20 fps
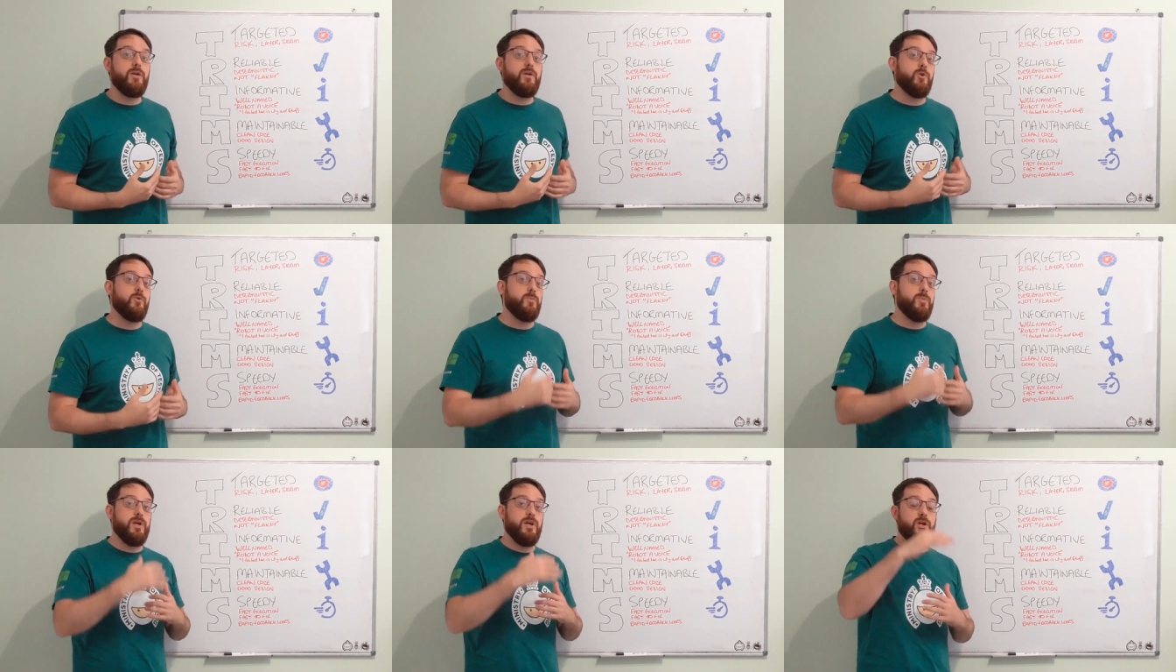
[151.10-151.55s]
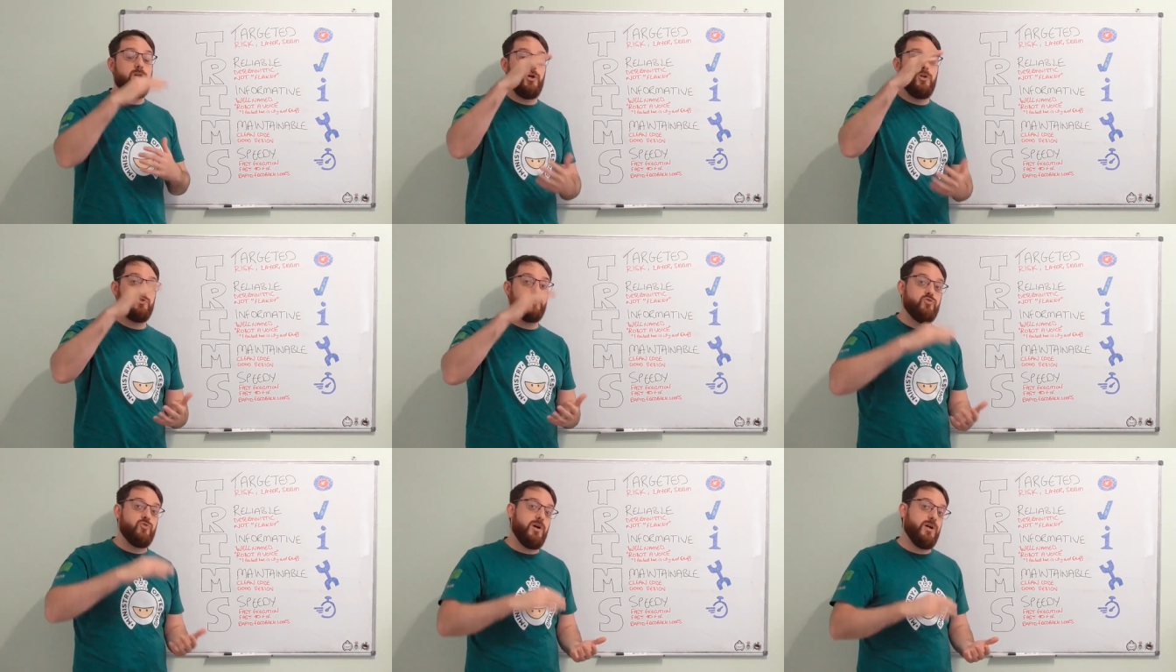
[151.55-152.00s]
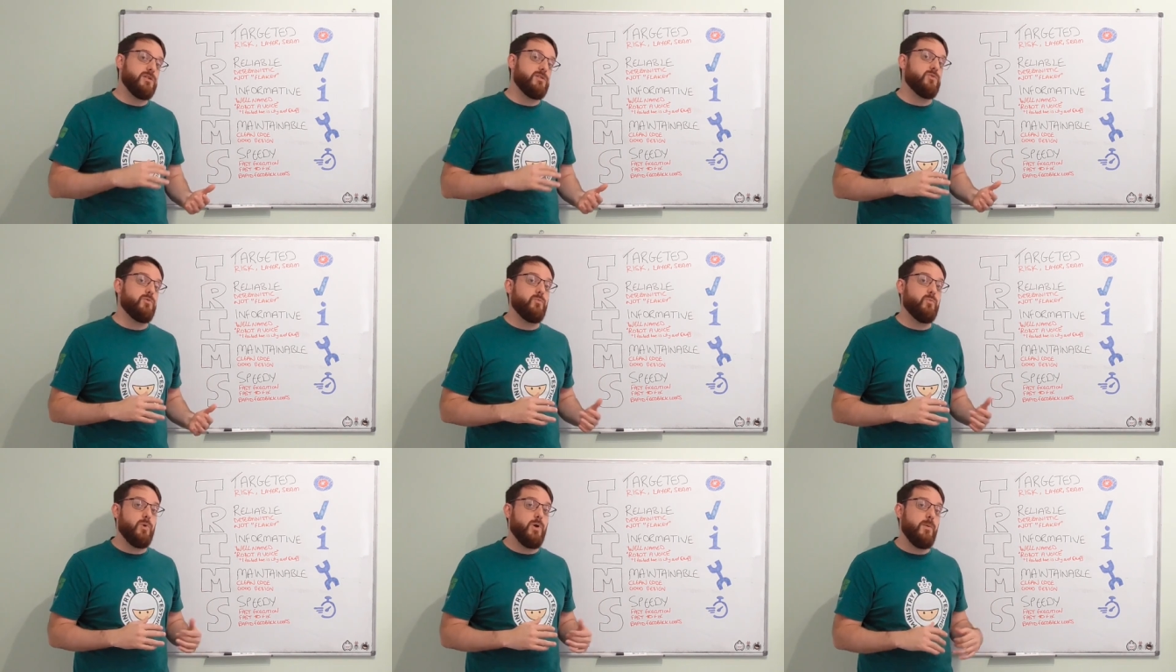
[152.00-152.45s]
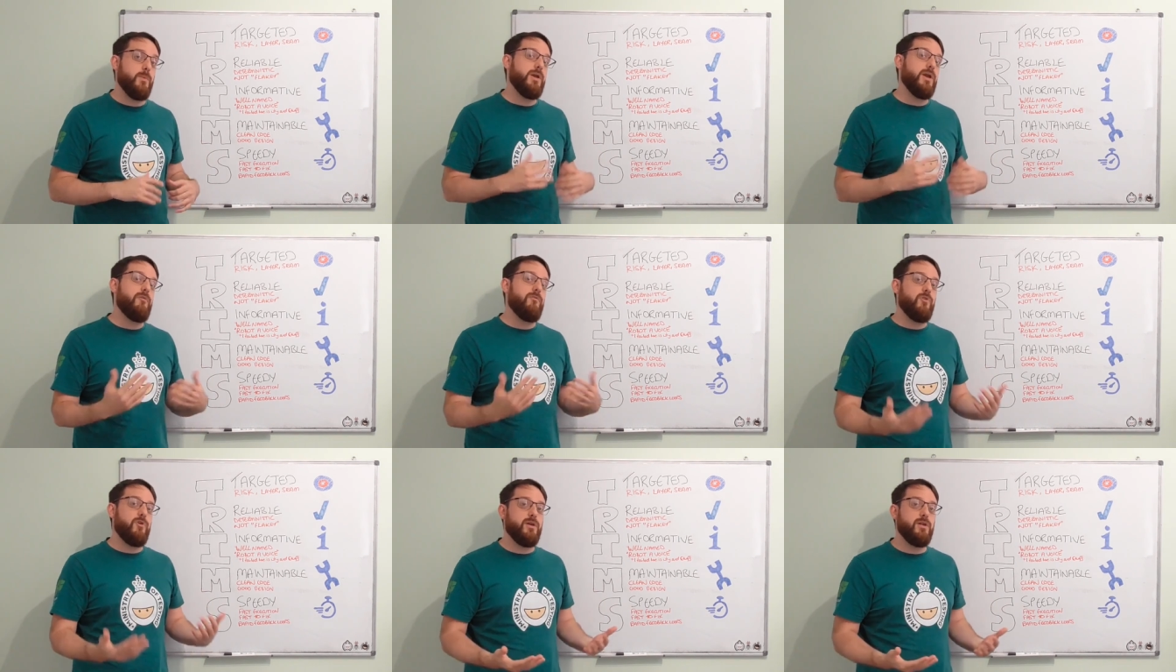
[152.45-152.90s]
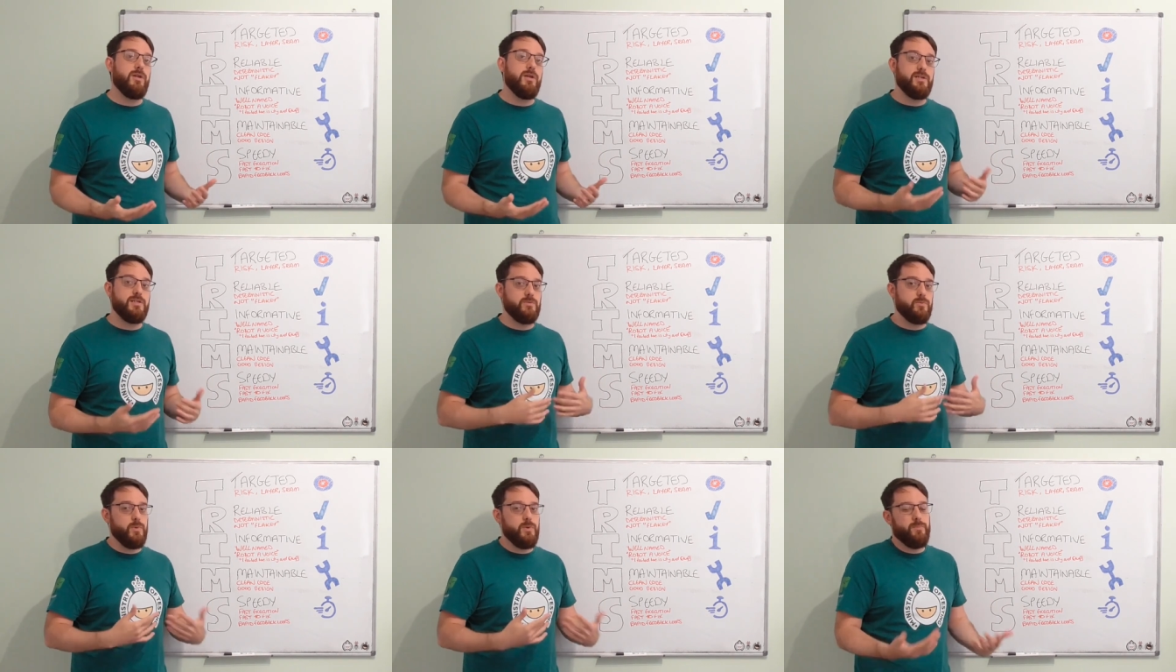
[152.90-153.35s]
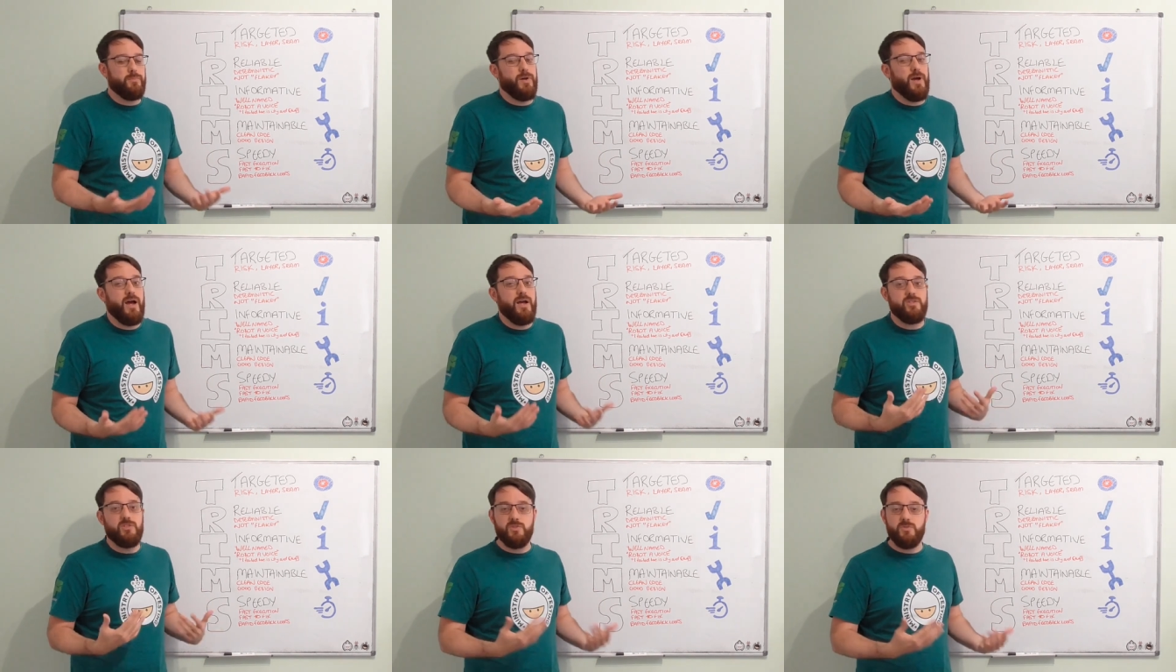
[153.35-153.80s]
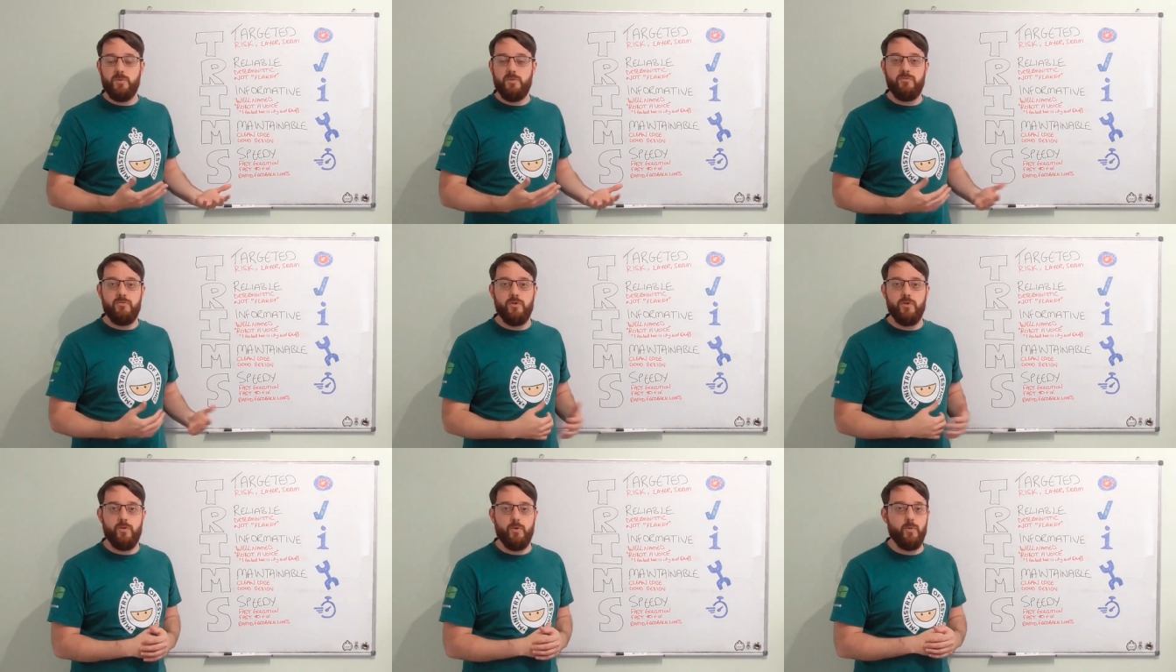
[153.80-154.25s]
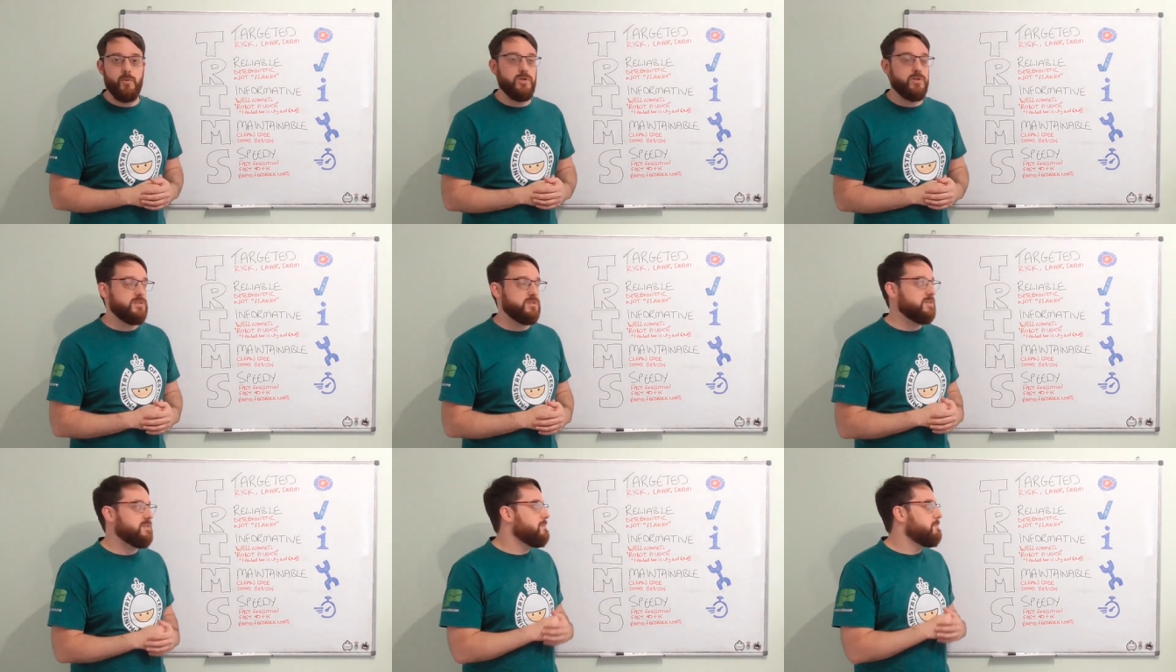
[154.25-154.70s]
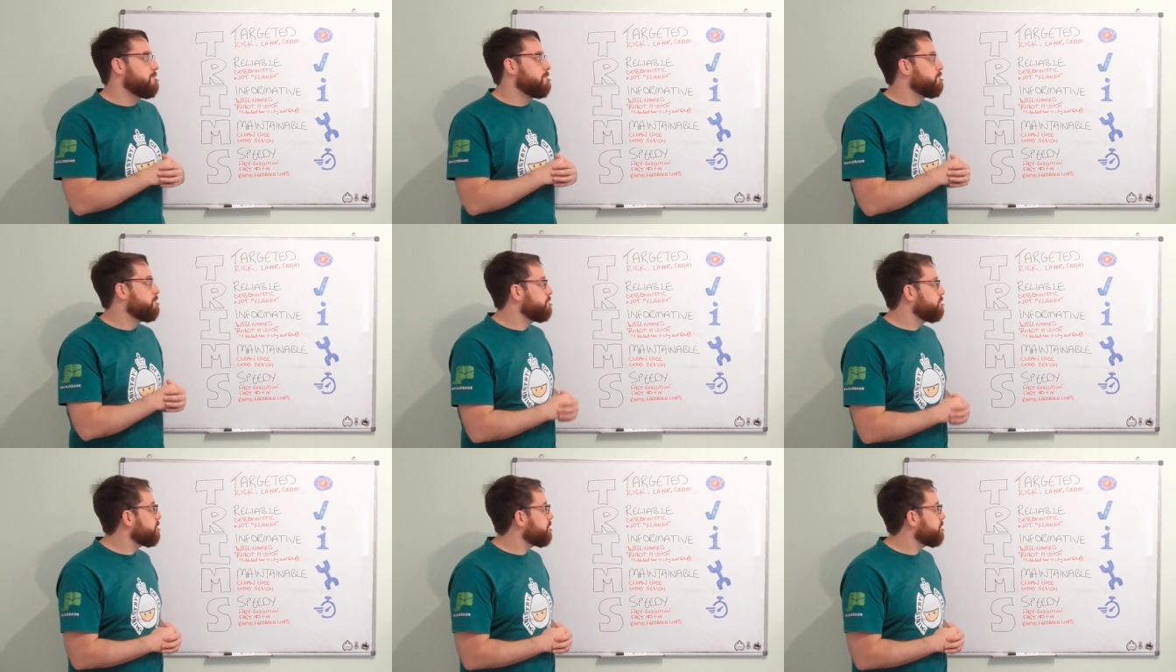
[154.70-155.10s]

Could be a contract somewhere, whatever it is. I just prefer the word seam.